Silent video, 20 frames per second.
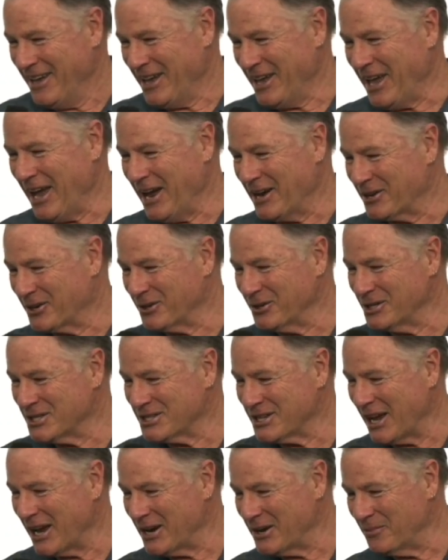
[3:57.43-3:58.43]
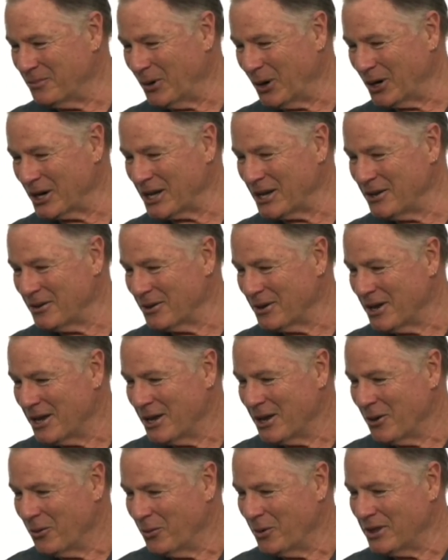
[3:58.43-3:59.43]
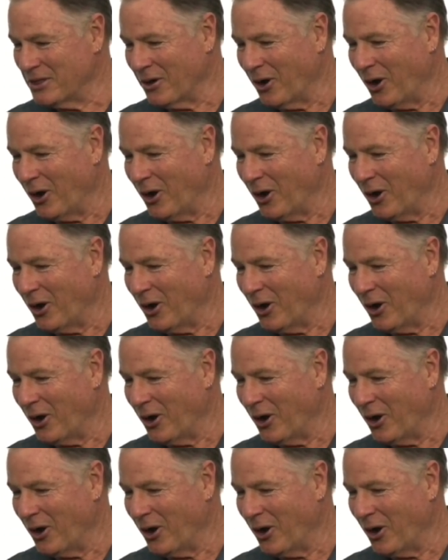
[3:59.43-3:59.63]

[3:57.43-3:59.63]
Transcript: he had a good state of body with